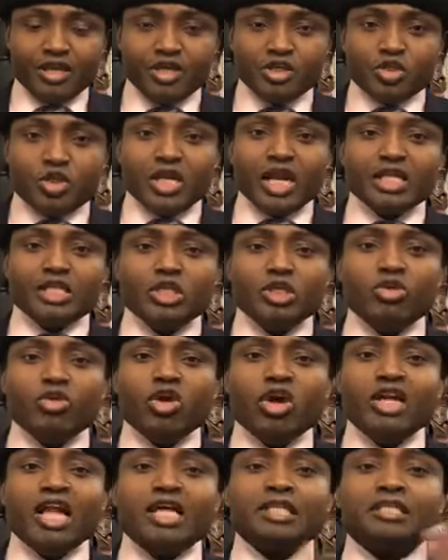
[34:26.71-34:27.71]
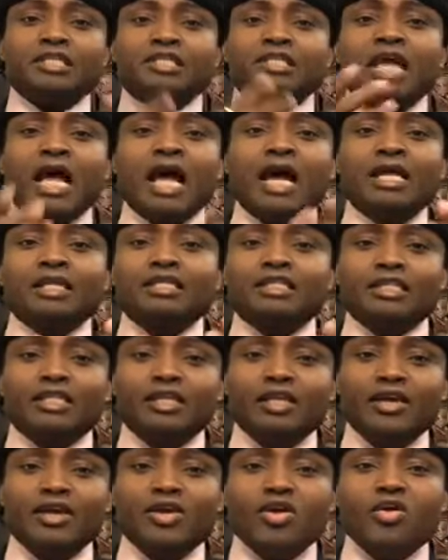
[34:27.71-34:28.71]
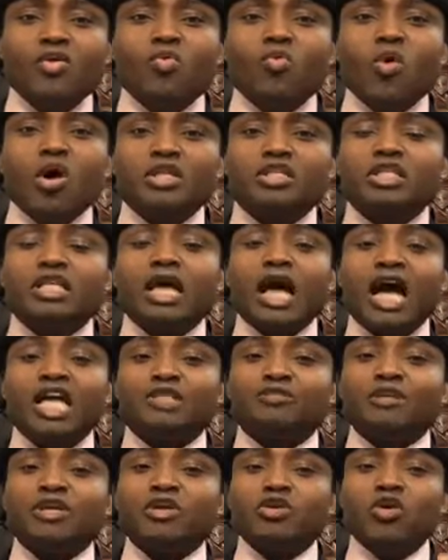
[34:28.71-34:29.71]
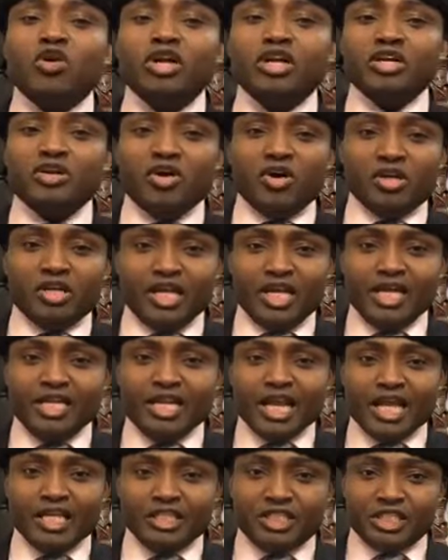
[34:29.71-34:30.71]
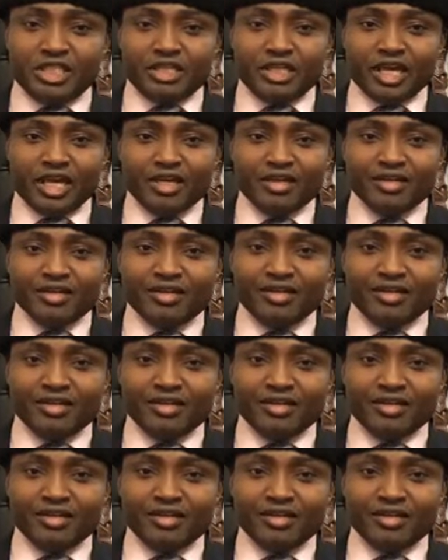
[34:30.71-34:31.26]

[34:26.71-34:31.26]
so that you will understand what has been going on in Nigeria.